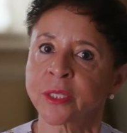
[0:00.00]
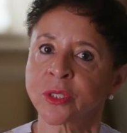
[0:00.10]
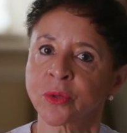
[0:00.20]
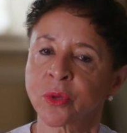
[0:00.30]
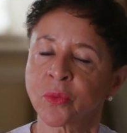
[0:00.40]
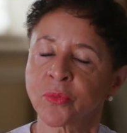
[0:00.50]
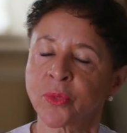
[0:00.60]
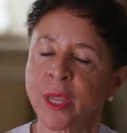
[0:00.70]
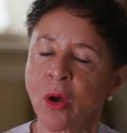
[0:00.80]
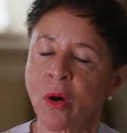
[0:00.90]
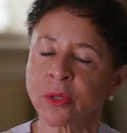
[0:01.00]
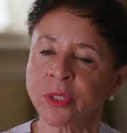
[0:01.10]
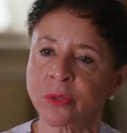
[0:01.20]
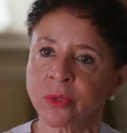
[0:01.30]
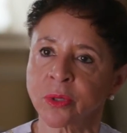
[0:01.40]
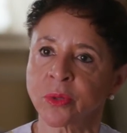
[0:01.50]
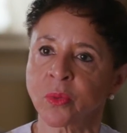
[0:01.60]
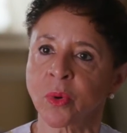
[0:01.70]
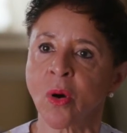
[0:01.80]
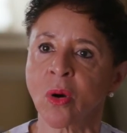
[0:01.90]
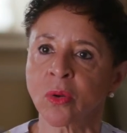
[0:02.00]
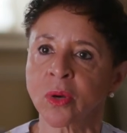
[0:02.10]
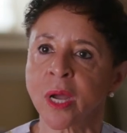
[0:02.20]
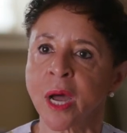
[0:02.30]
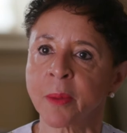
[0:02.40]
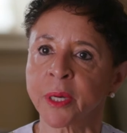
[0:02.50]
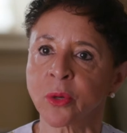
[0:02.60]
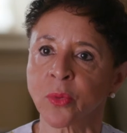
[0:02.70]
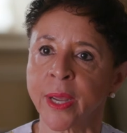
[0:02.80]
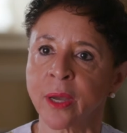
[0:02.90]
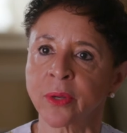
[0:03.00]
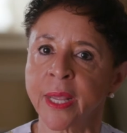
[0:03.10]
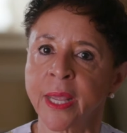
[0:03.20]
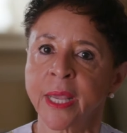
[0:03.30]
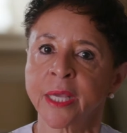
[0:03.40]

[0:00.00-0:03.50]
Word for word: so that they also know that we're all on common ground